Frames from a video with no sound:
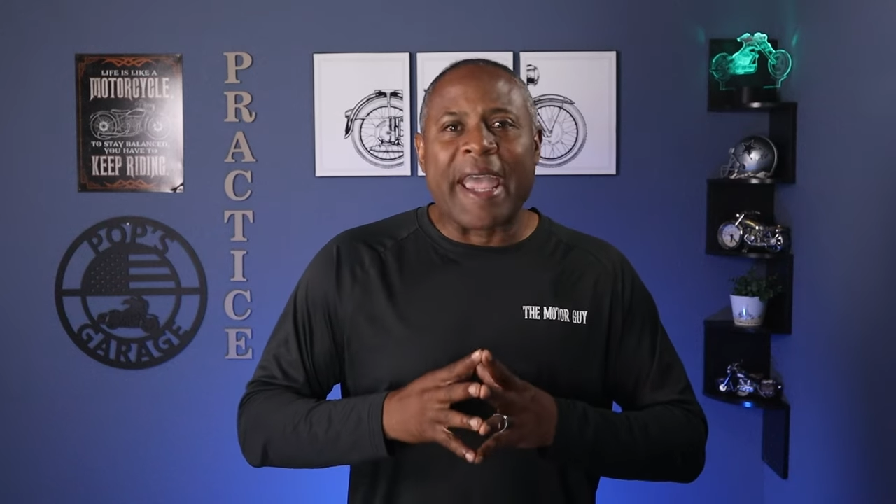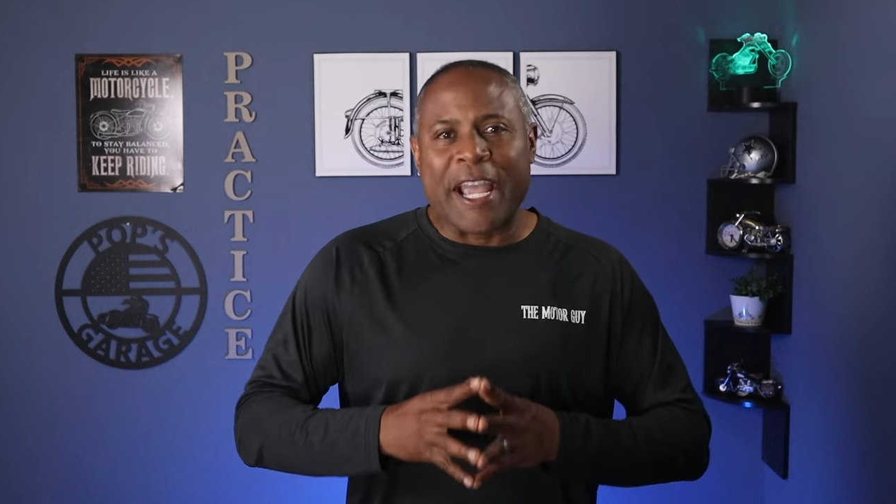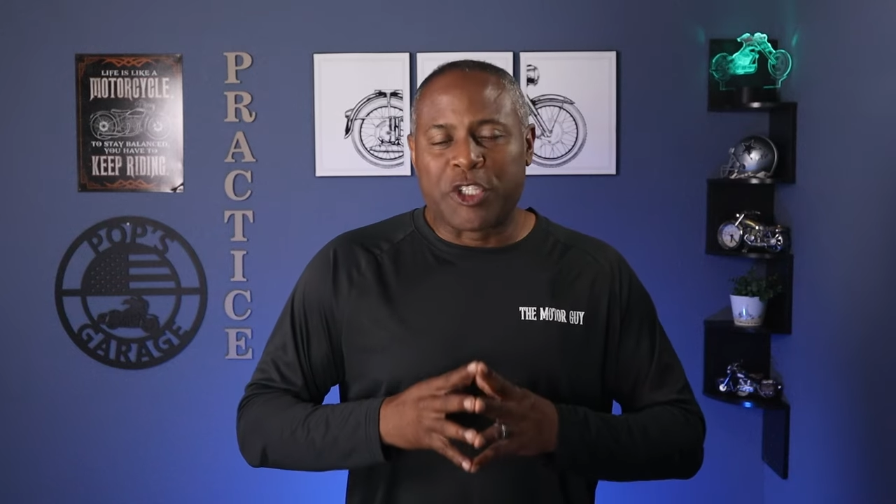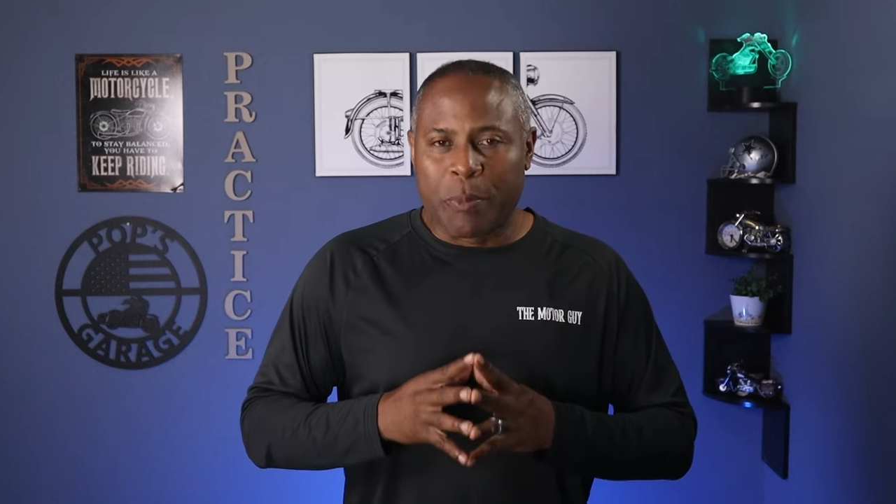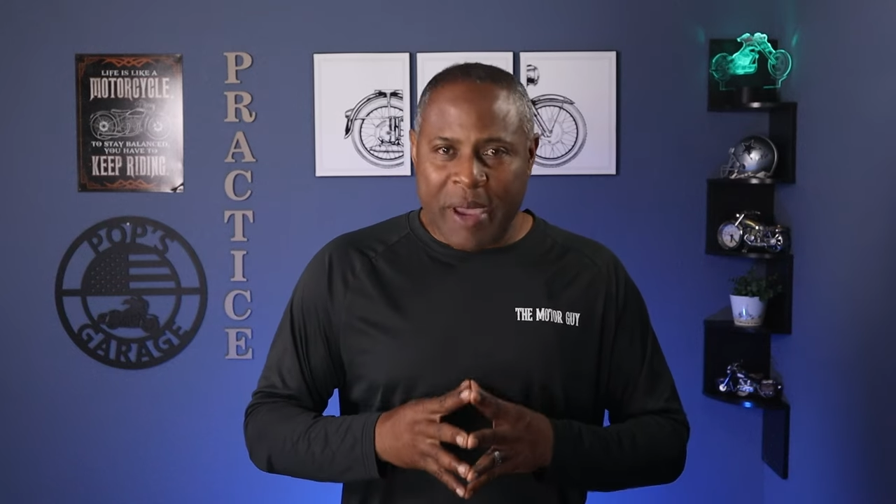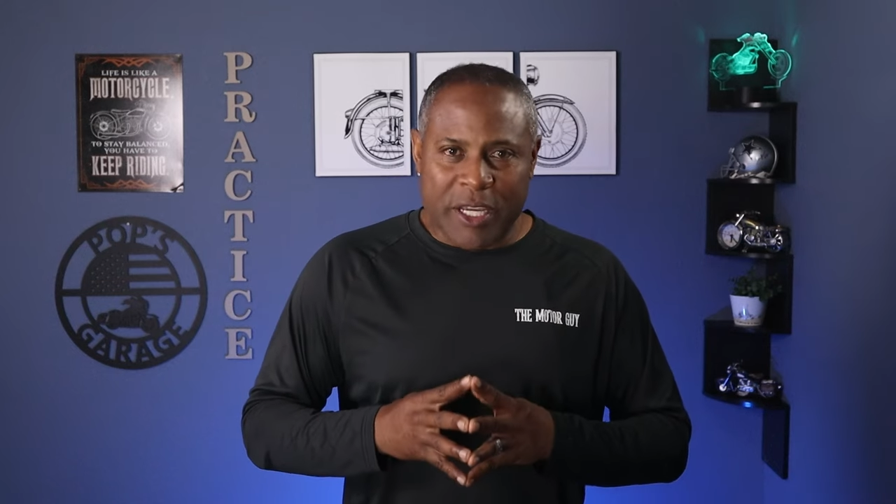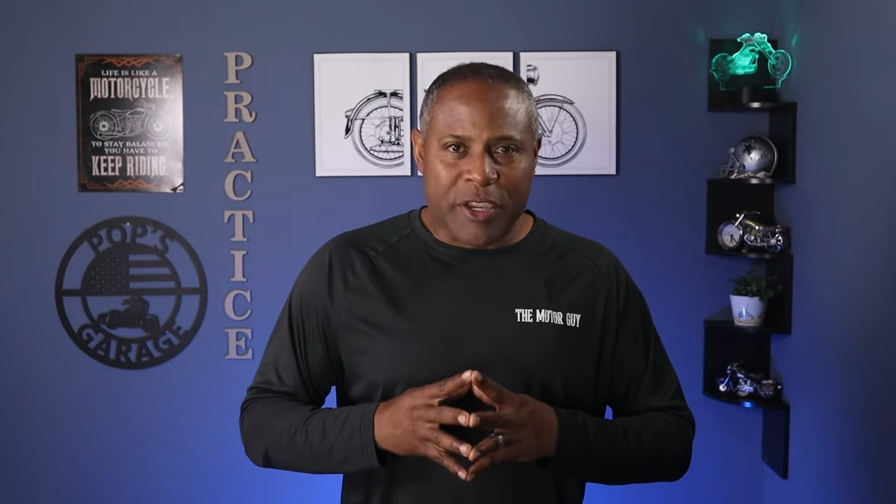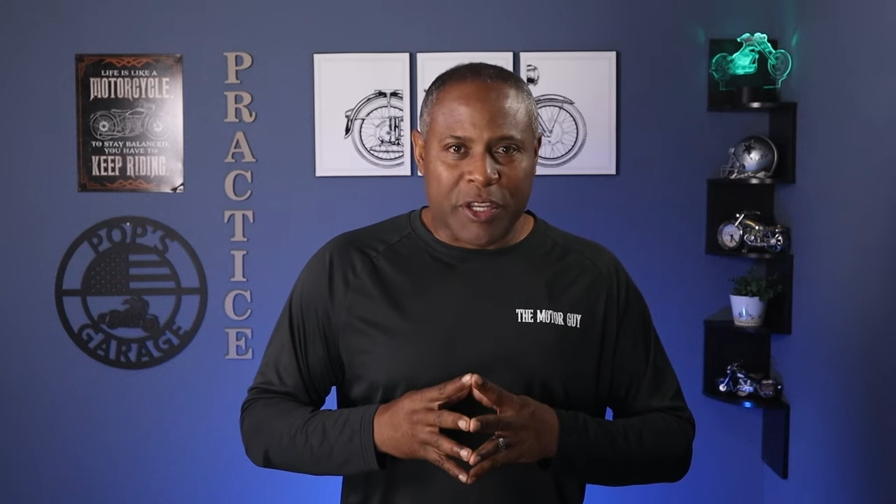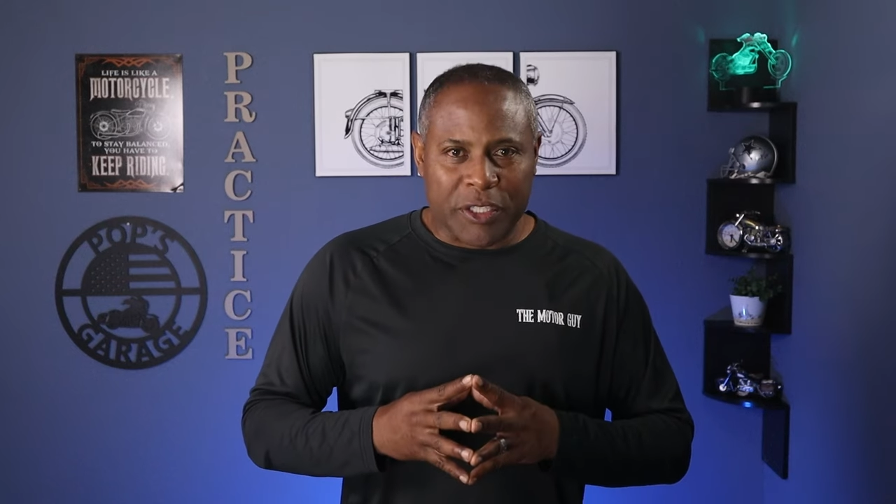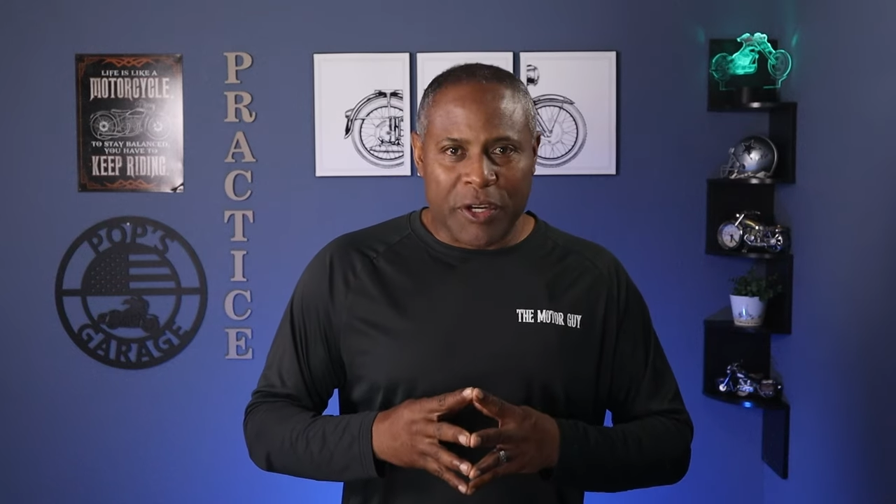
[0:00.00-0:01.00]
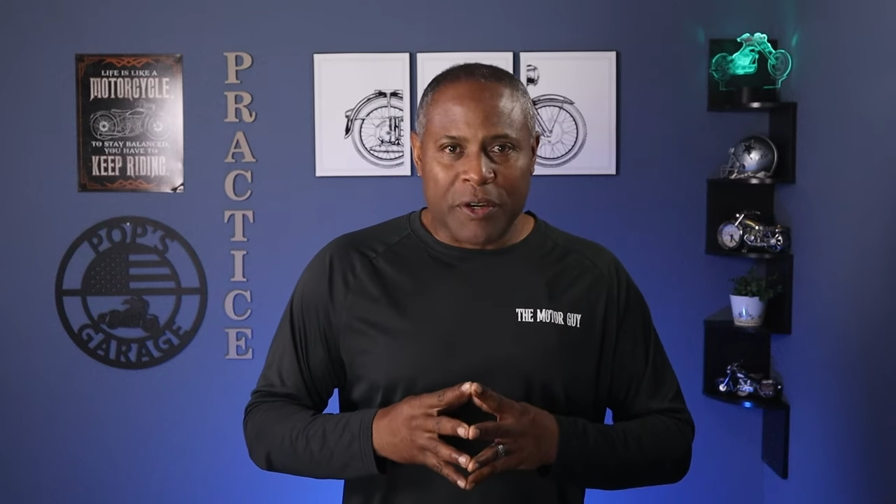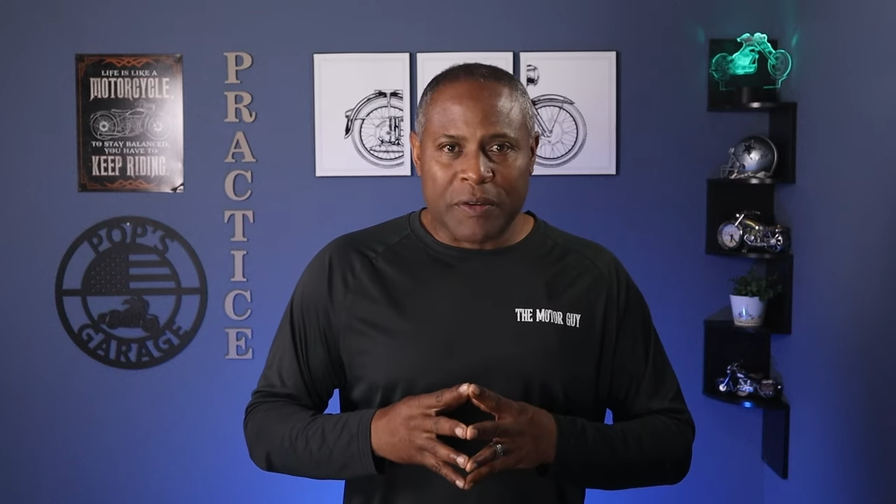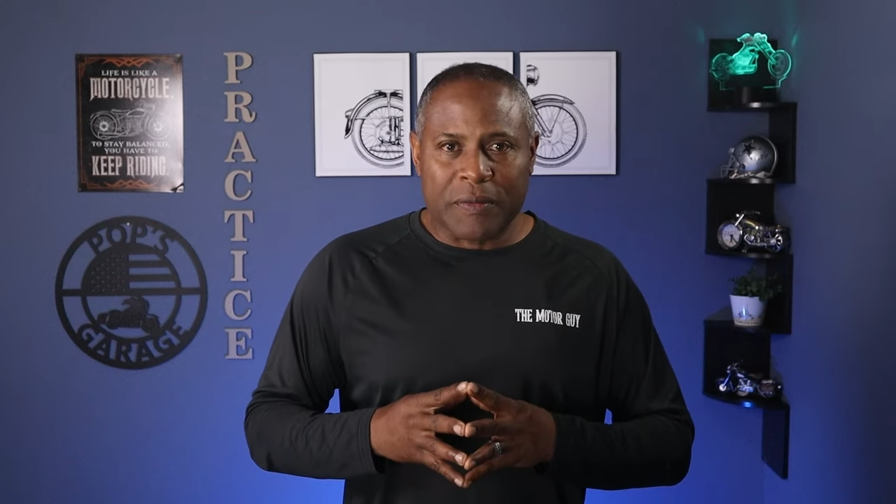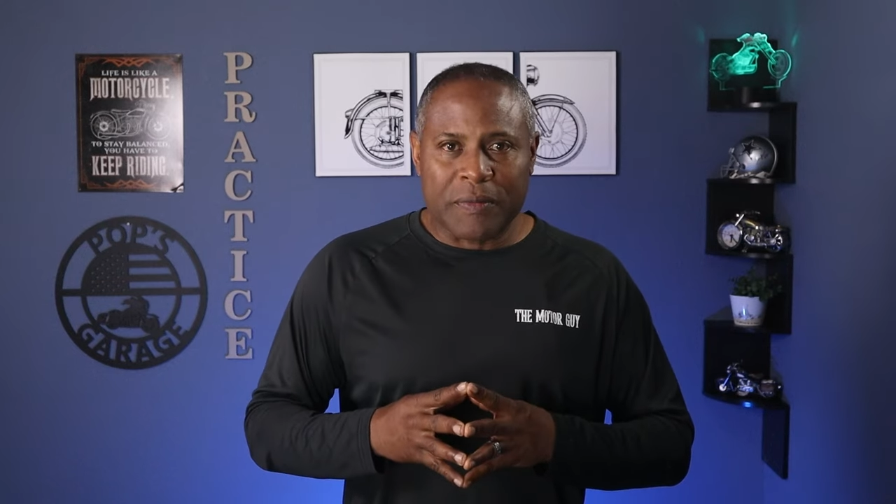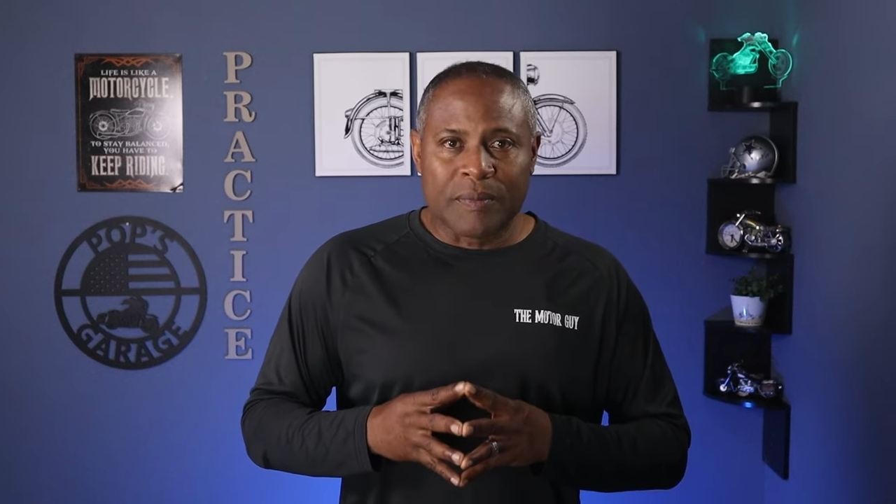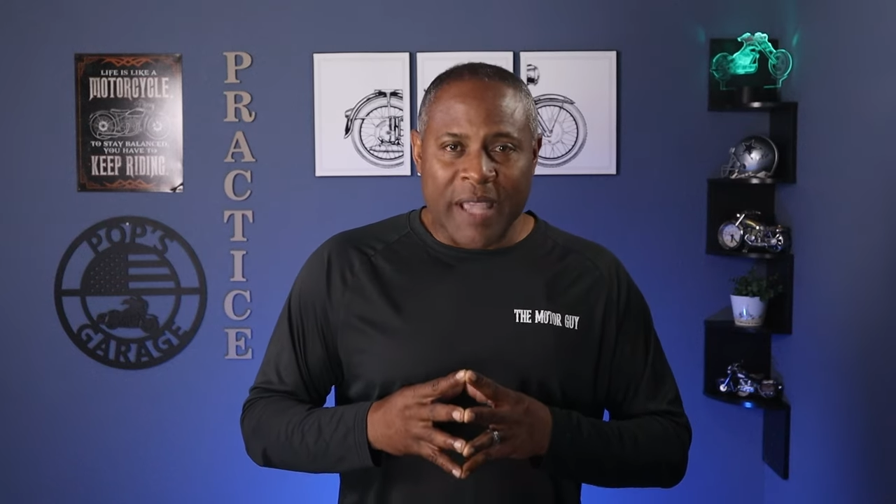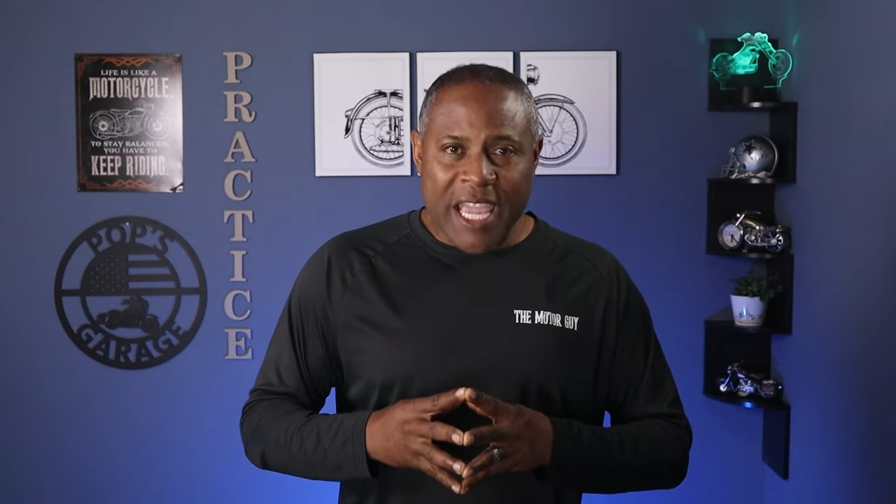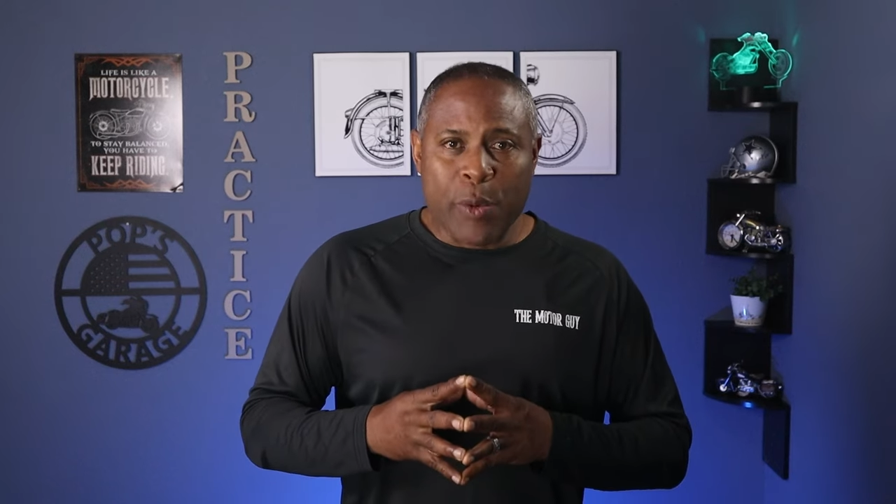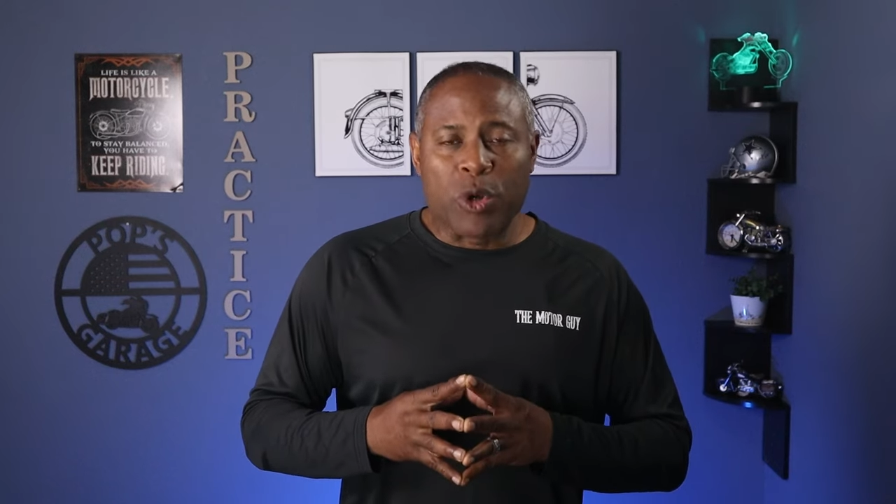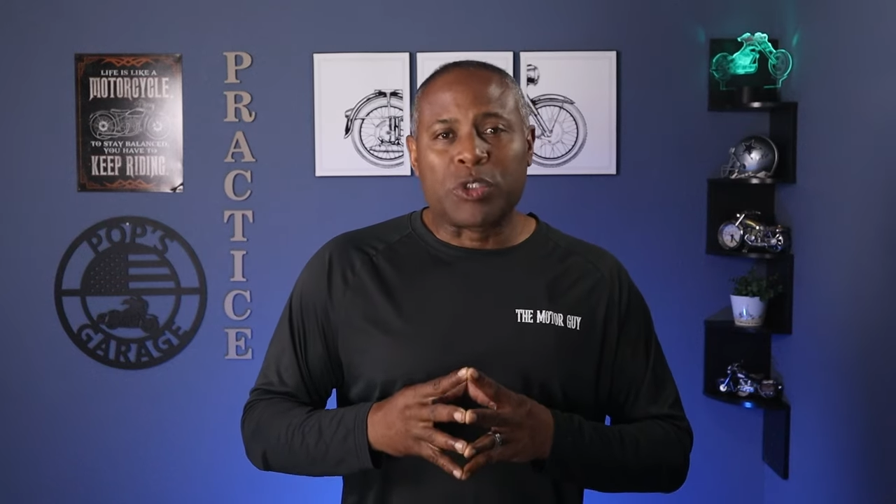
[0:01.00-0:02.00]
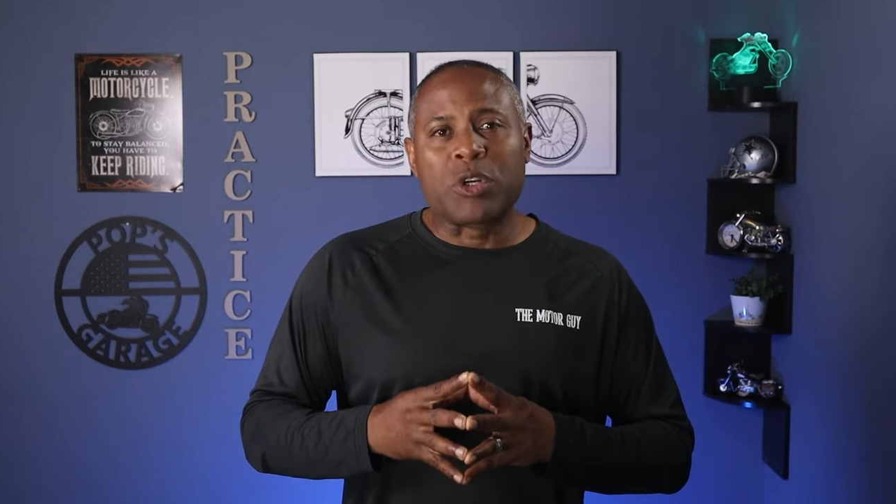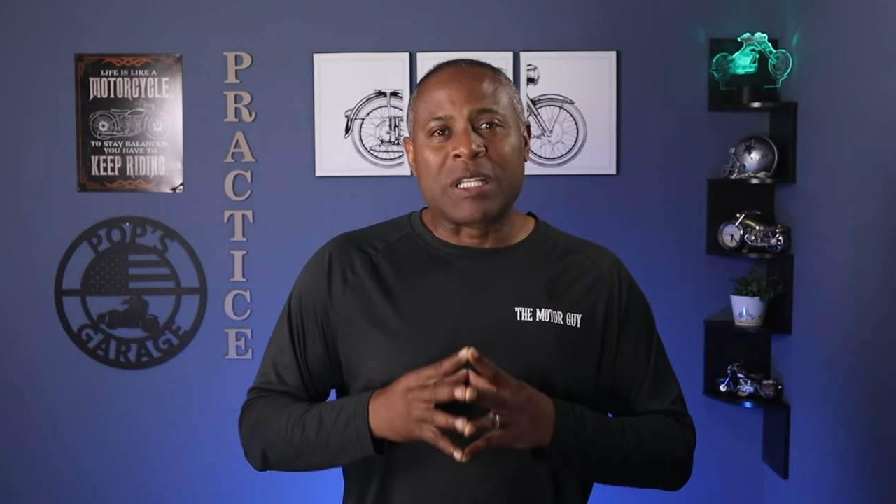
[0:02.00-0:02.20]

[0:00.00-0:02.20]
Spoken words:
as you're making your turn. And you want to